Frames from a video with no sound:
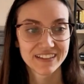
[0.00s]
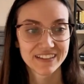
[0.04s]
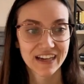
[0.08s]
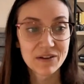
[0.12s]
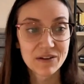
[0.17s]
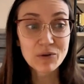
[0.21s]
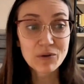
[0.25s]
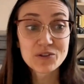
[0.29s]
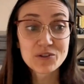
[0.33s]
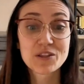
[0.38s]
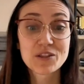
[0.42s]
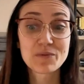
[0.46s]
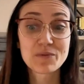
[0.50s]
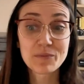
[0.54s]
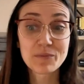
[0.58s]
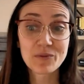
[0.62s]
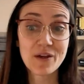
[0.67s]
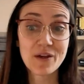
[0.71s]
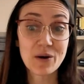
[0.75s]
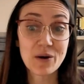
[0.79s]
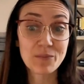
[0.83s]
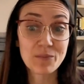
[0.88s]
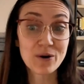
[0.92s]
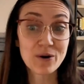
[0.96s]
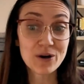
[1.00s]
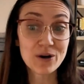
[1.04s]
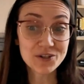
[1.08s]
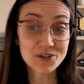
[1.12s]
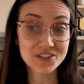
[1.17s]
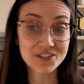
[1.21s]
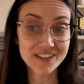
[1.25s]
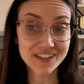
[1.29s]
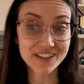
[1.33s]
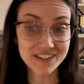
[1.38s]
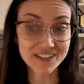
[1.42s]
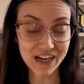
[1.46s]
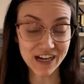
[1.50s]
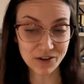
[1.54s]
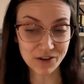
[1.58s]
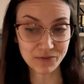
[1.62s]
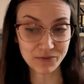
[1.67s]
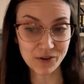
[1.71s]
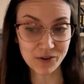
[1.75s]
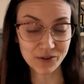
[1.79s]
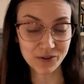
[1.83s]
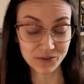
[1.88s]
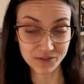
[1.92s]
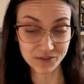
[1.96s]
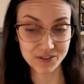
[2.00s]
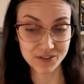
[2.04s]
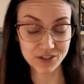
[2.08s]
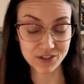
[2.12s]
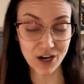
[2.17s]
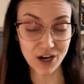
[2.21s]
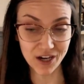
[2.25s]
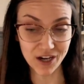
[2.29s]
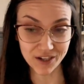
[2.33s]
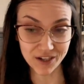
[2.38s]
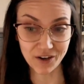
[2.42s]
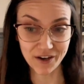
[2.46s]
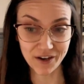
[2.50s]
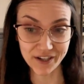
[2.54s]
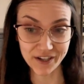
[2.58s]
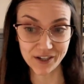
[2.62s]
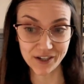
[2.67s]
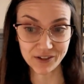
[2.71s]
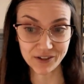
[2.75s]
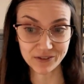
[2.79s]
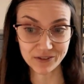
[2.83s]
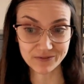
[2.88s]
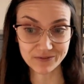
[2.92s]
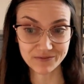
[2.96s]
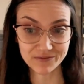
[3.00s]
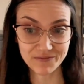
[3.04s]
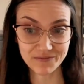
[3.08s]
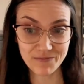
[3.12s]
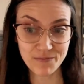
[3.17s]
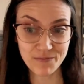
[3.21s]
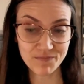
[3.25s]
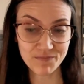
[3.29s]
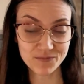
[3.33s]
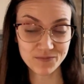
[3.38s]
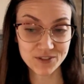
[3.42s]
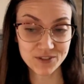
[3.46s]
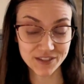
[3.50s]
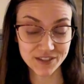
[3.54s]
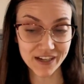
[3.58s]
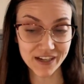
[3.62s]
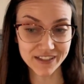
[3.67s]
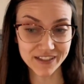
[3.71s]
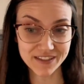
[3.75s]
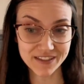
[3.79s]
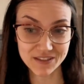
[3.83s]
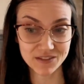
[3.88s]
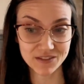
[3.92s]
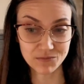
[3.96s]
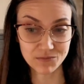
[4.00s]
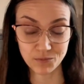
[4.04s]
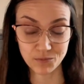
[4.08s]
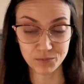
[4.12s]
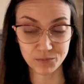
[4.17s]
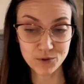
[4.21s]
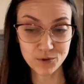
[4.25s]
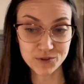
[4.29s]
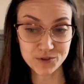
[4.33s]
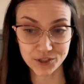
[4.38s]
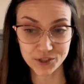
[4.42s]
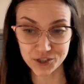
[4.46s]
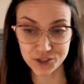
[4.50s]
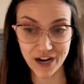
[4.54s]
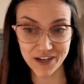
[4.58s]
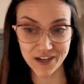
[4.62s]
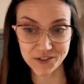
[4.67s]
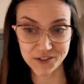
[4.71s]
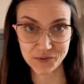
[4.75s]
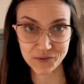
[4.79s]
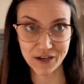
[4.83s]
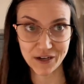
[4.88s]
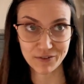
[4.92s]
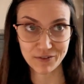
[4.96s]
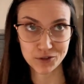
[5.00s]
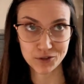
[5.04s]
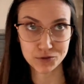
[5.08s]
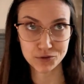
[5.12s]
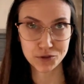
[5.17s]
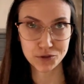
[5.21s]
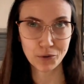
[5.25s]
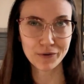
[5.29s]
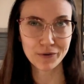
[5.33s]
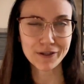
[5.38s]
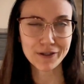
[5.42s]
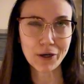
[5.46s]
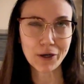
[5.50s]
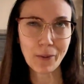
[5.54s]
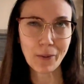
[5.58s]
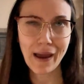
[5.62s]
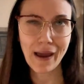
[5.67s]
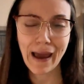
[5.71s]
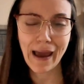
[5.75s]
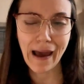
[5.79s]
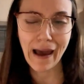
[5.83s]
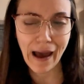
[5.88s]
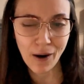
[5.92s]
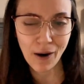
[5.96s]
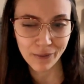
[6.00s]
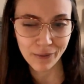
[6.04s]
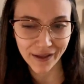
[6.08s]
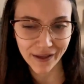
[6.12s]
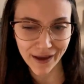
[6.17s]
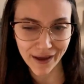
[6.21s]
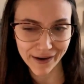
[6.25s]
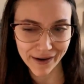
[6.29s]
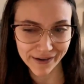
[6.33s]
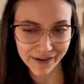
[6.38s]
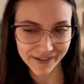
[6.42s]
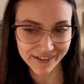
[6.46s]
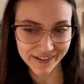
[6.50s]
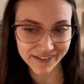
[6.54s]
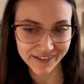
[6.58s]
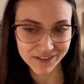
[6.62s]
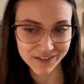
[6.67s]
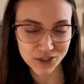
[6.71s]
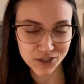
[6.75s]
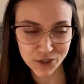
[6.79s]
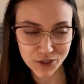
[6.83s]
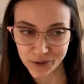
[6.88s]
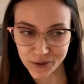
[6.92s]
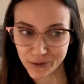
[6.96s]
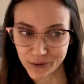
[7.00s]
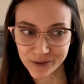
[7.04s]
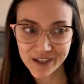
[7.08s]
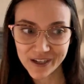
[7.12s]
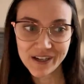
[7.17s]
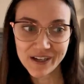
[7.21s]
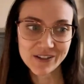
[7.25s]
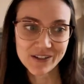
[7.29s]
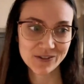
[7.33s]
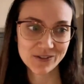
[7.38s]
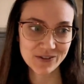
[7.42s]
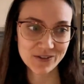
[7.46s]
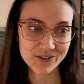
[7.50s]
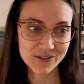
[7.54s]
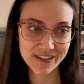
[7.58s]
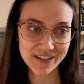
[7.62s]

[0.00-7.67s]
most of the people that are purchasing the stock audio sites, music tracks, whatever, don't really know how to edit it too. So there's that,